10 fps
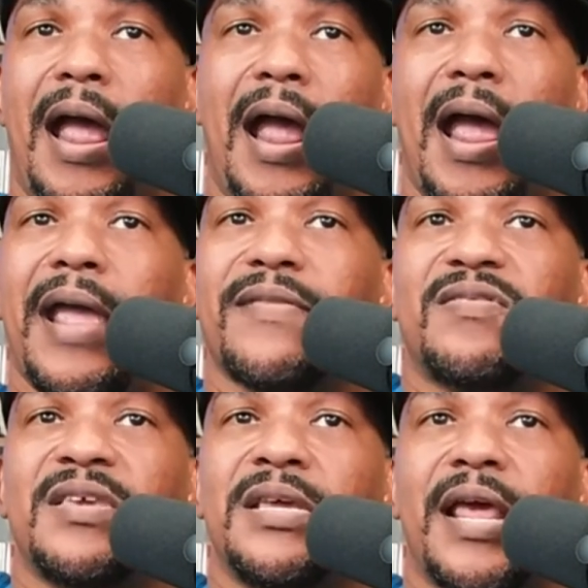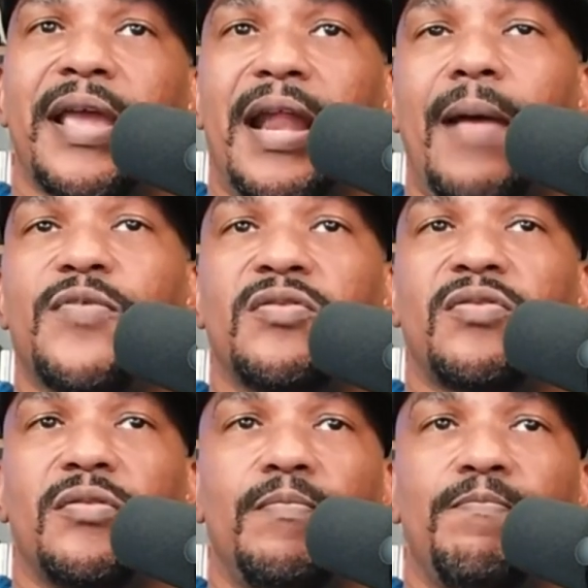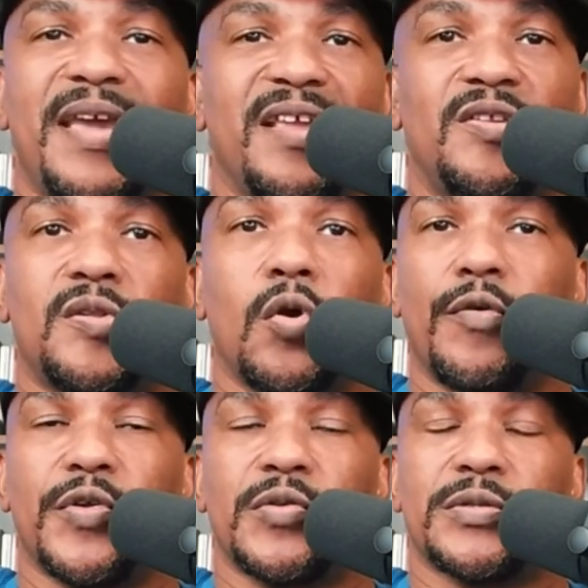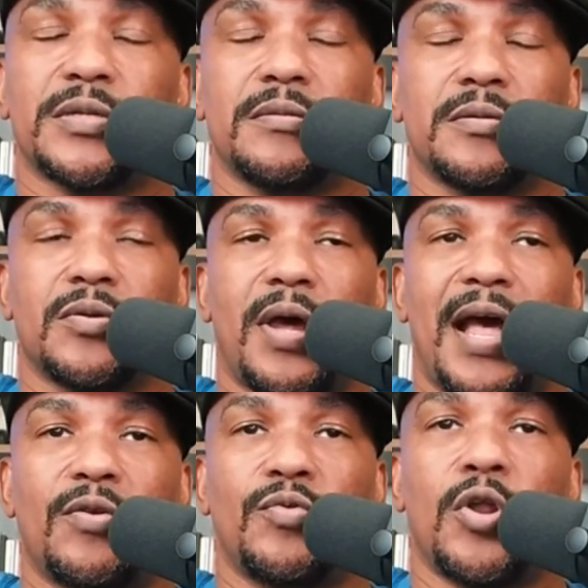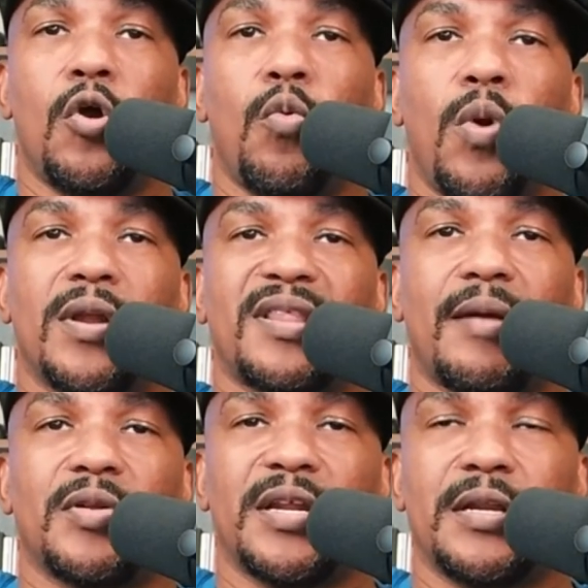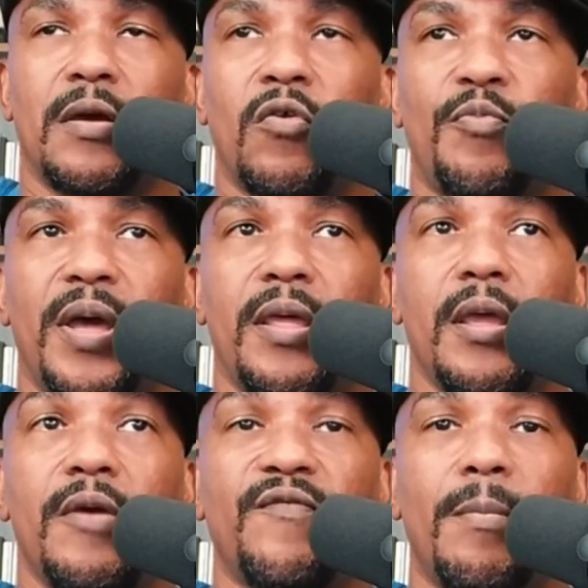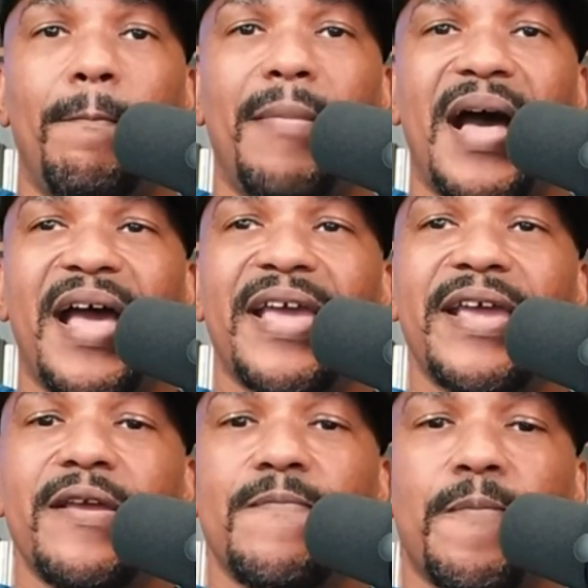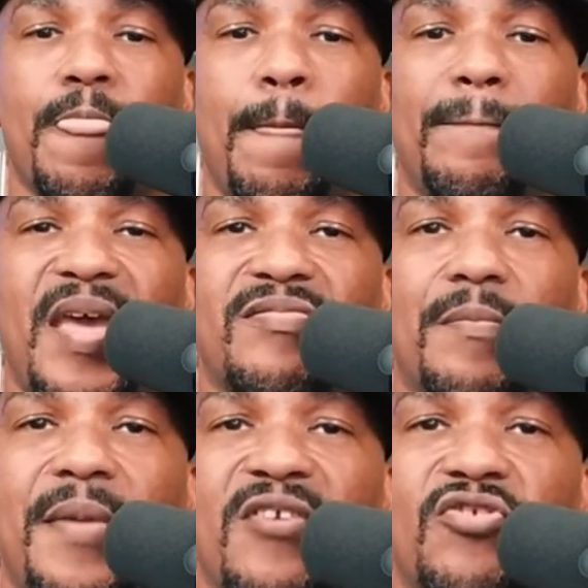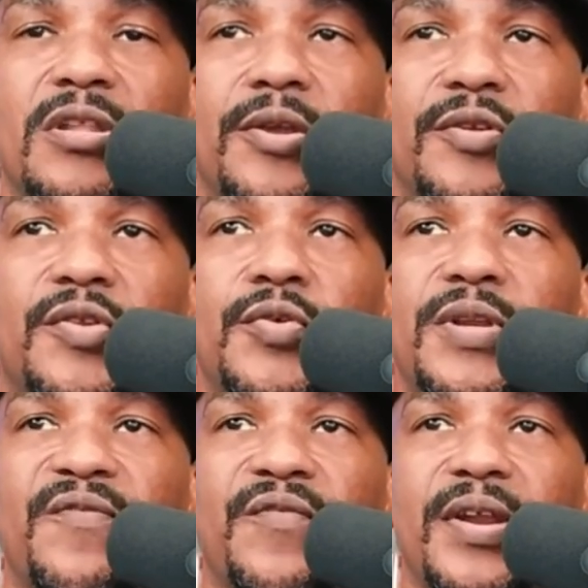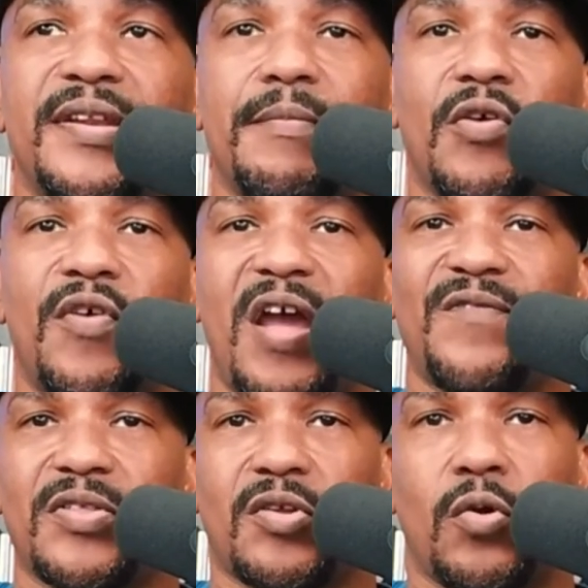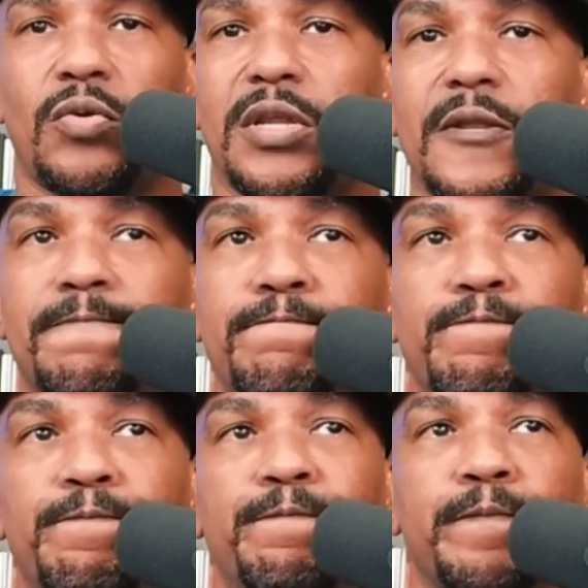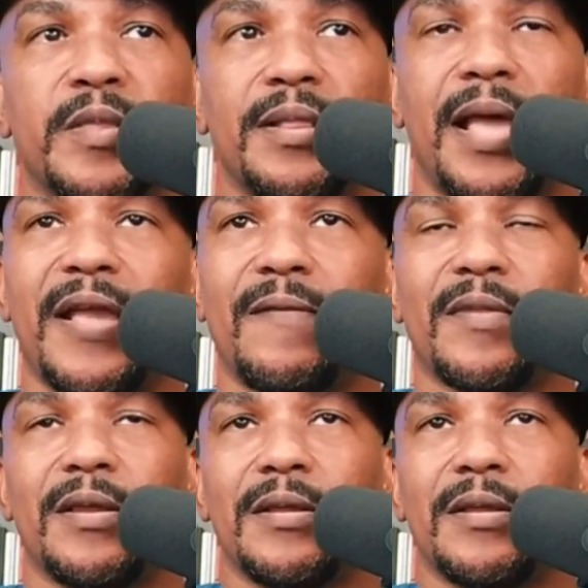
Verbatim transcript: I see like, and I'm just making tutorials, so I don't know what Cyberlink knows, but from my estimation, they're two different demographics totally. Like,